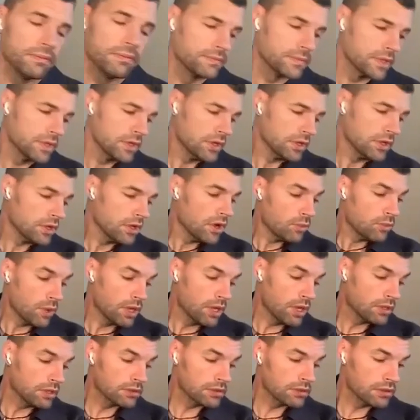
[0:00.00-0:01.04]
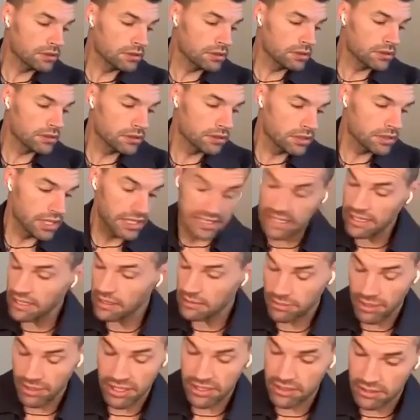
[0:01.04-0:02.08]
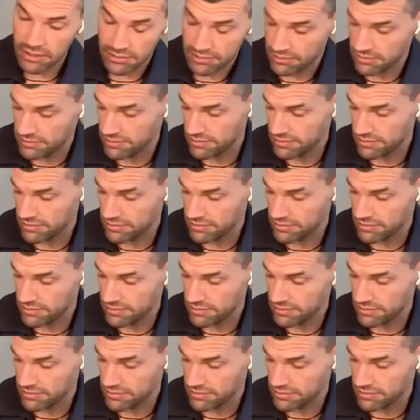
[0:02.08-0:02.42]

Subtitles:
Yeah, well, again, I